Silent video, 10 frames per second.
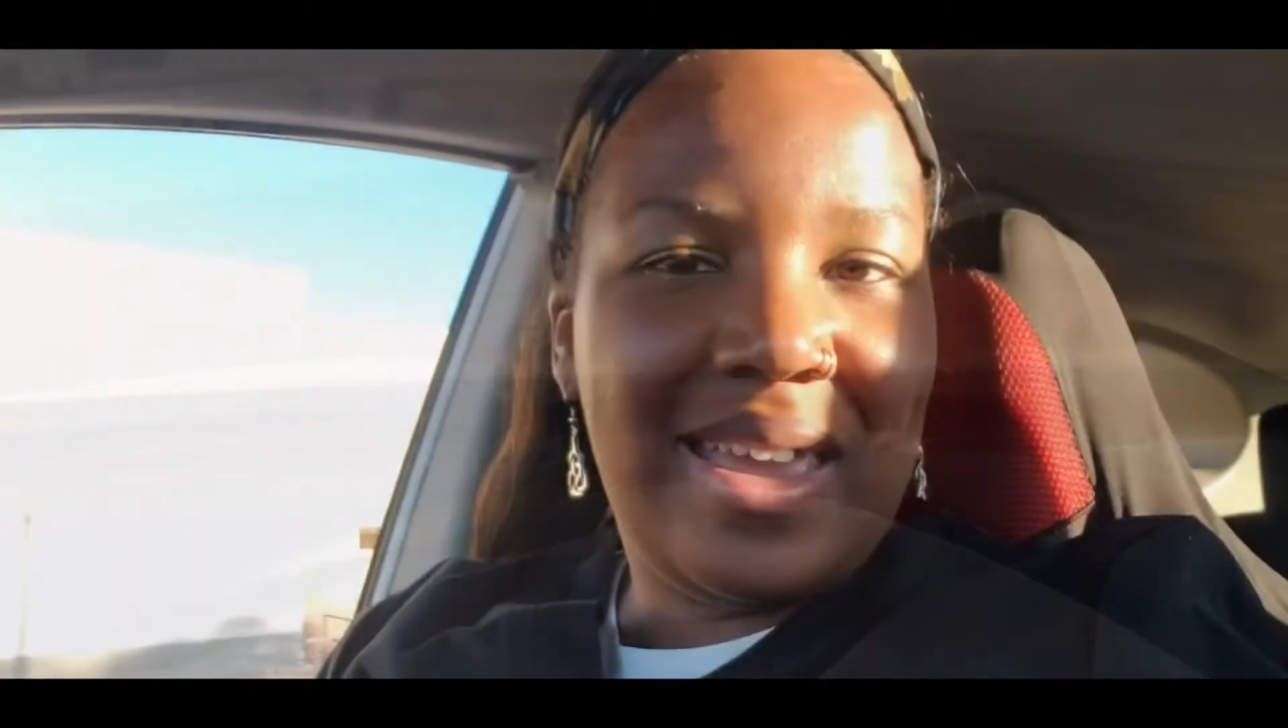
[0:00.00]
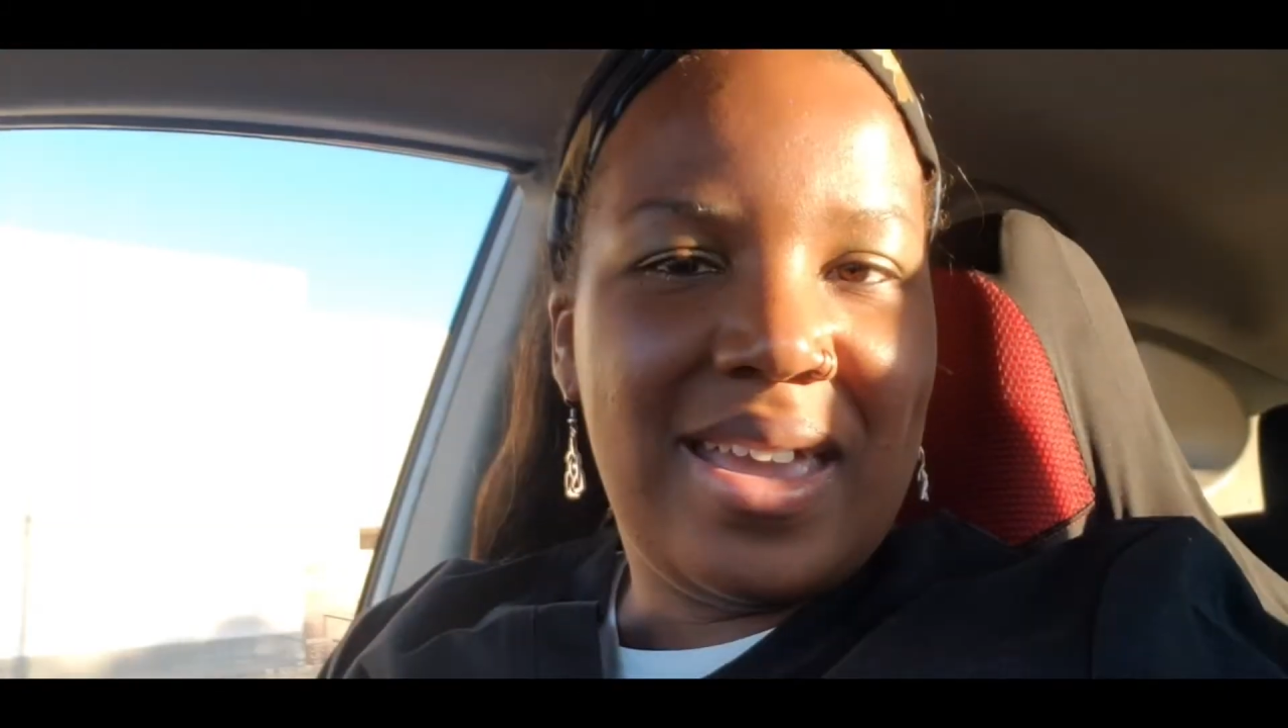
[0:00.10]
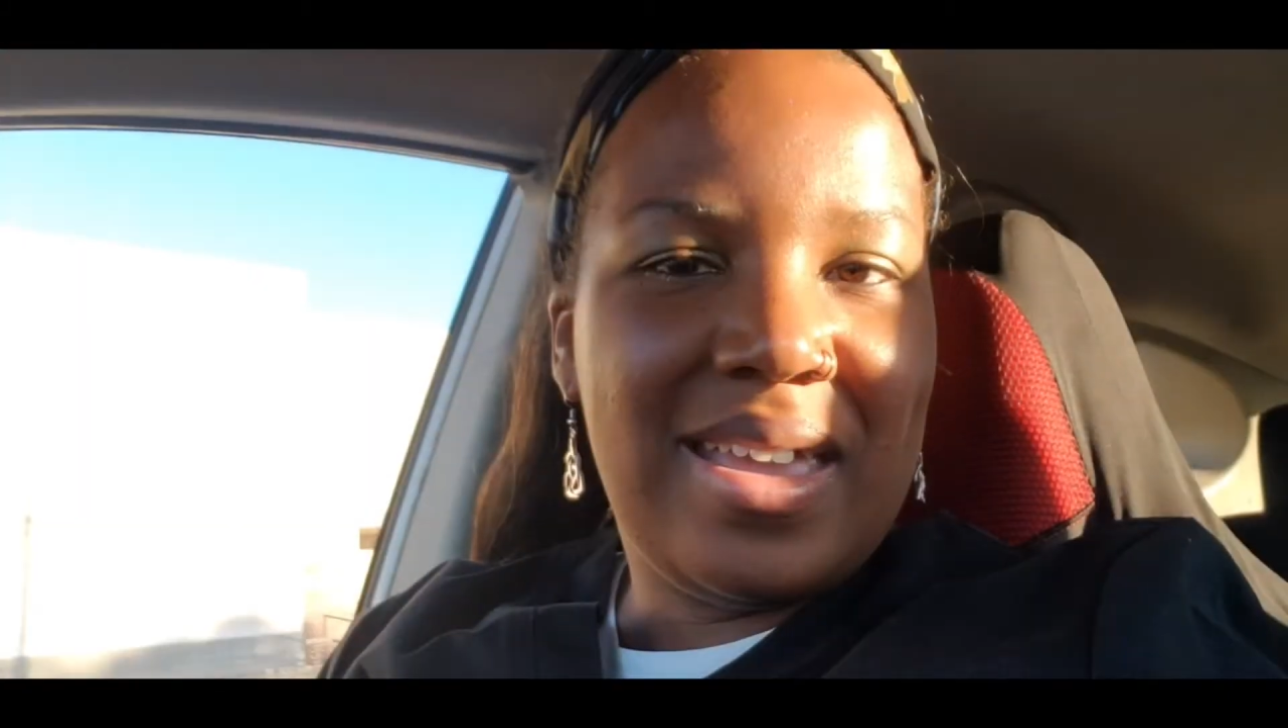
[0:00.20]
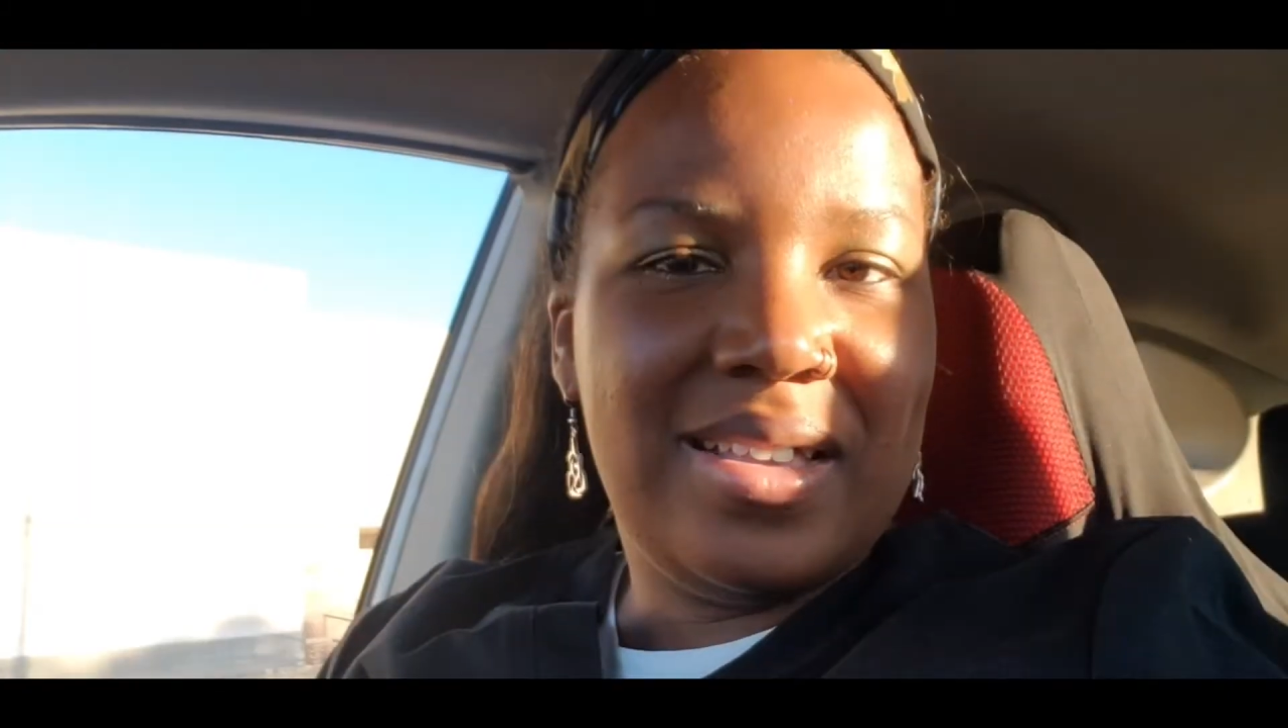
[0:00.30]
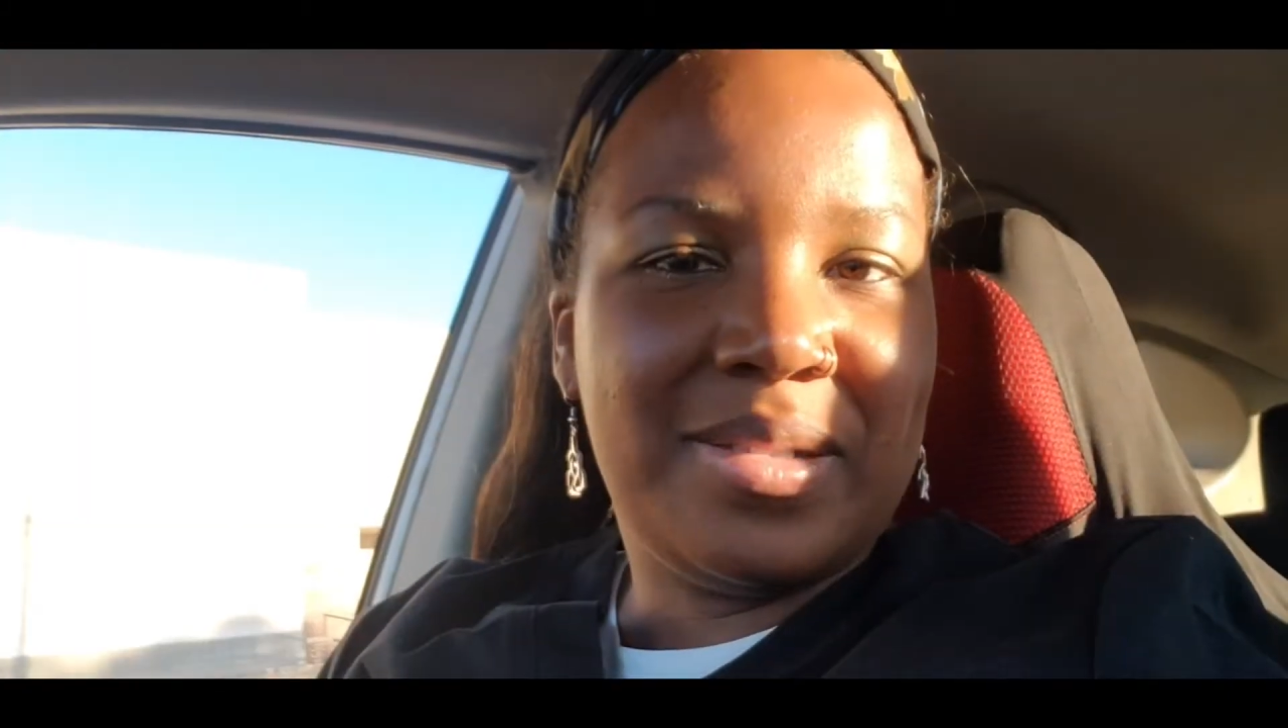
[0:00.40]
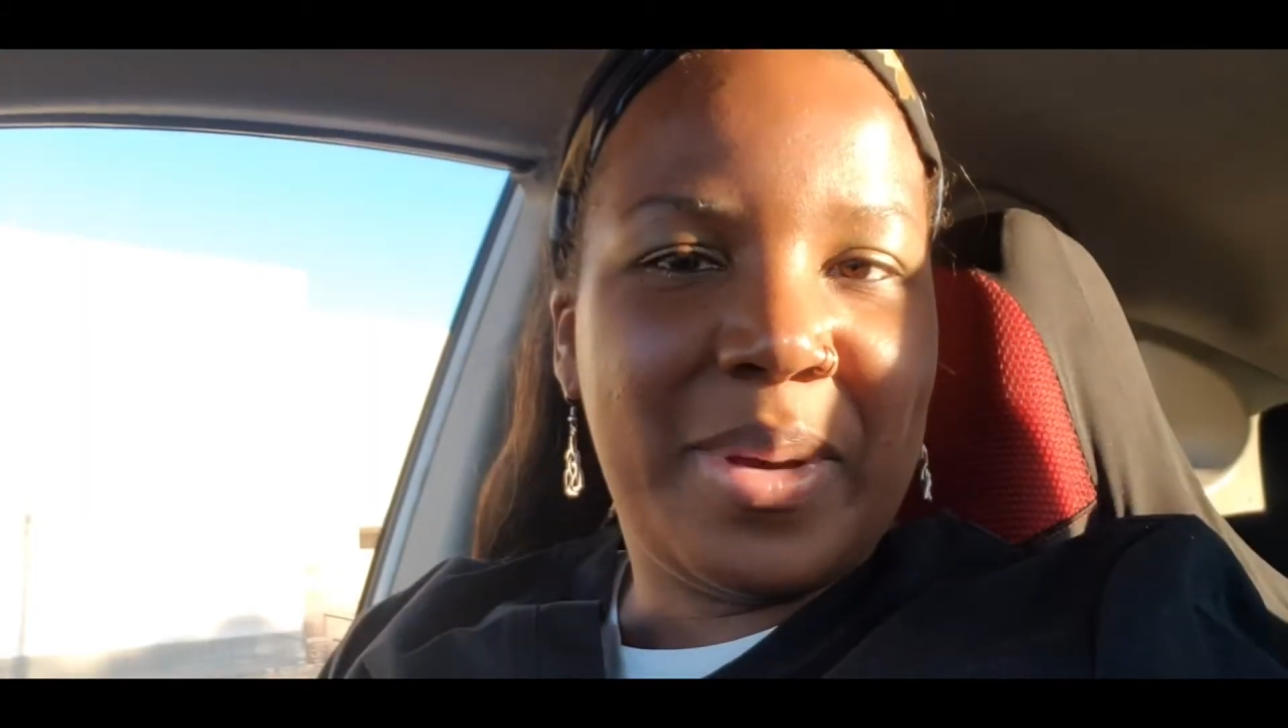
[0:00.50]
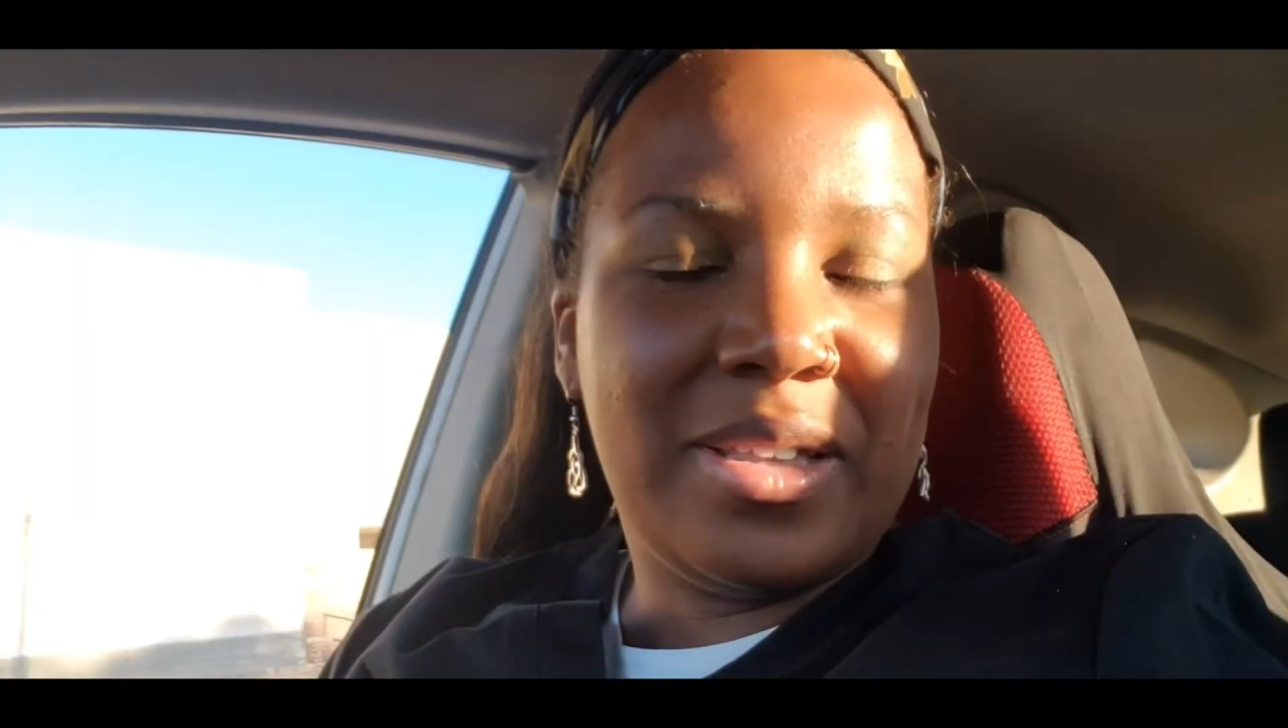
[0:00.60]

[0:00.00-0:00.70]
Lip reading: is my